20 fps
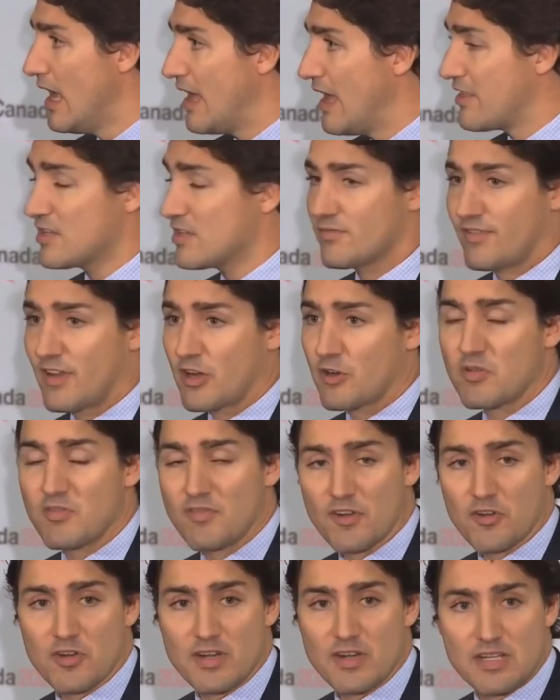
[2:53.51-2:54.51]
uh, this very,
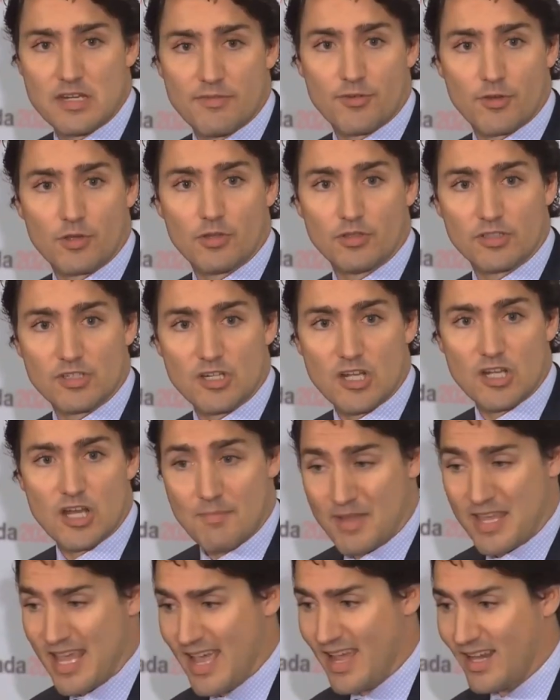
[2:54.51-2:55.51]
very difficult
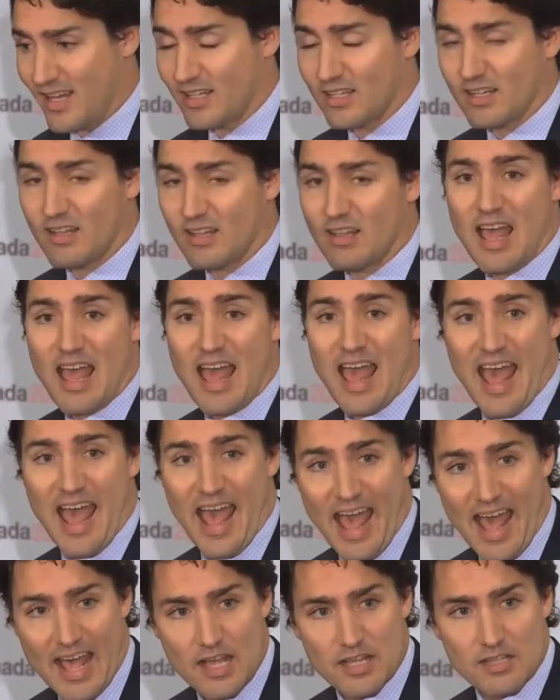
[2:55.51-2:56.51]
time. Canada
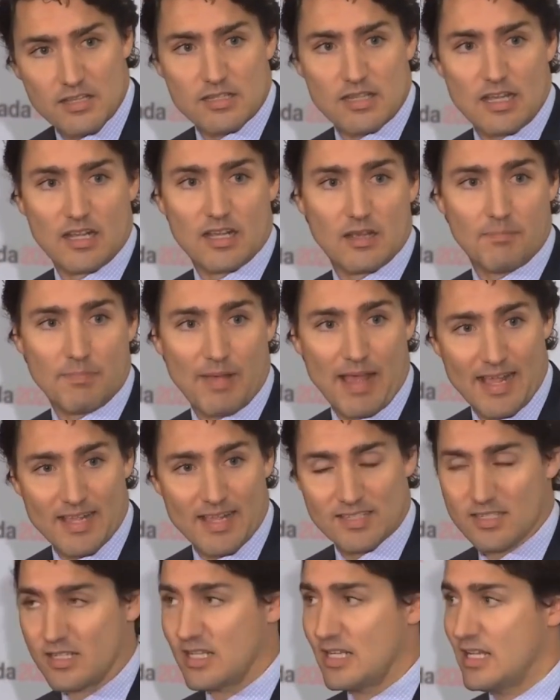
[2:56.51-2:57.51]
has a
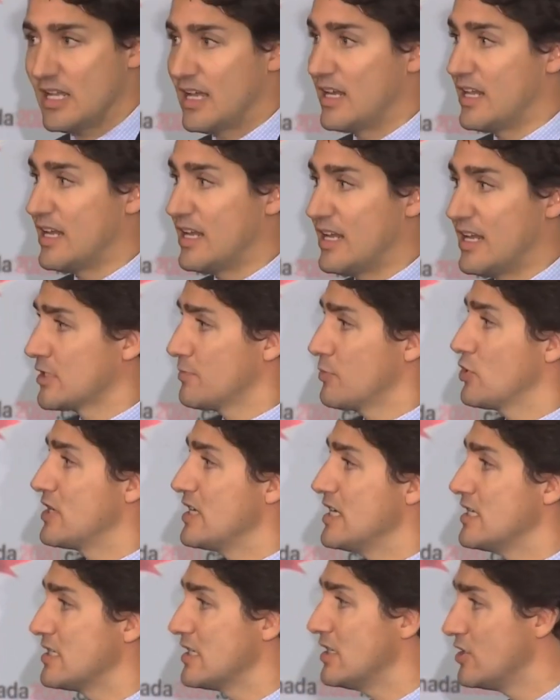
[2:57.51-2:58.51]
capacity and an
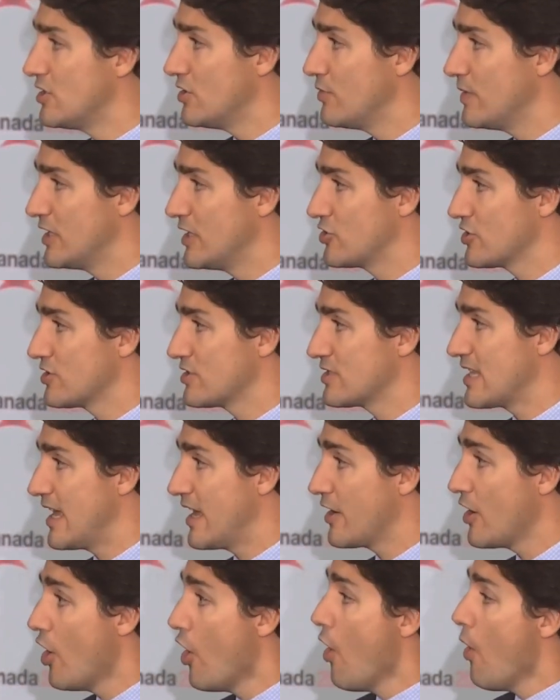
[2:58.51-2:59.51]
expertise in doing just
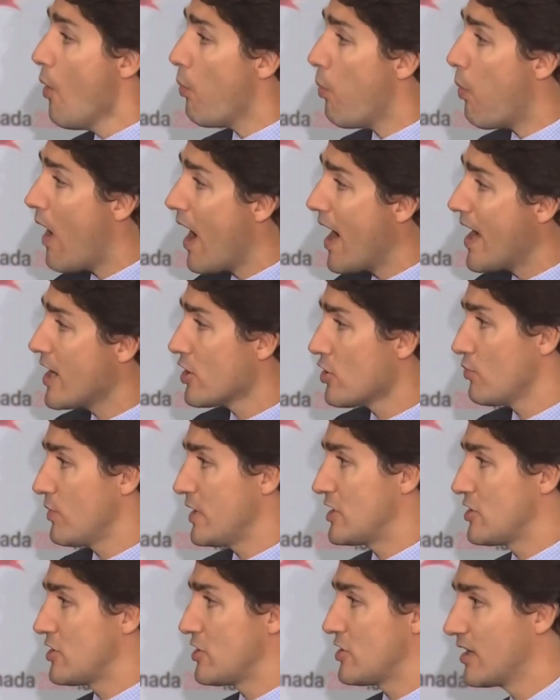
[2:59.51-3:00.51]
that. Why aren't
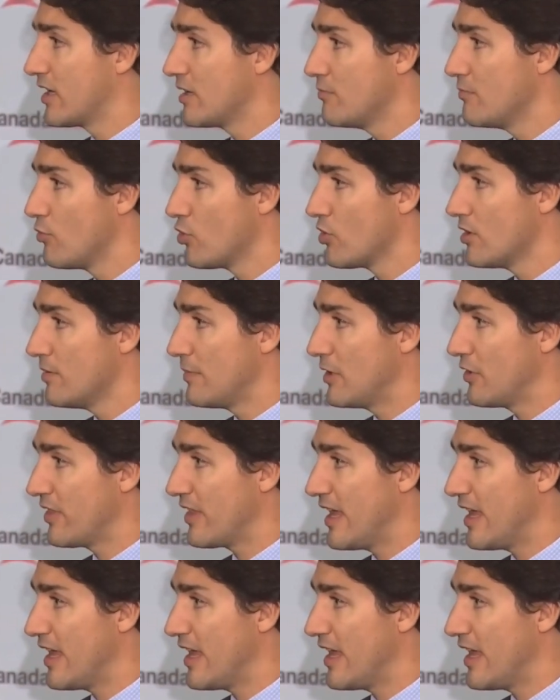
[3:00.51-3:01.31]
we talking more about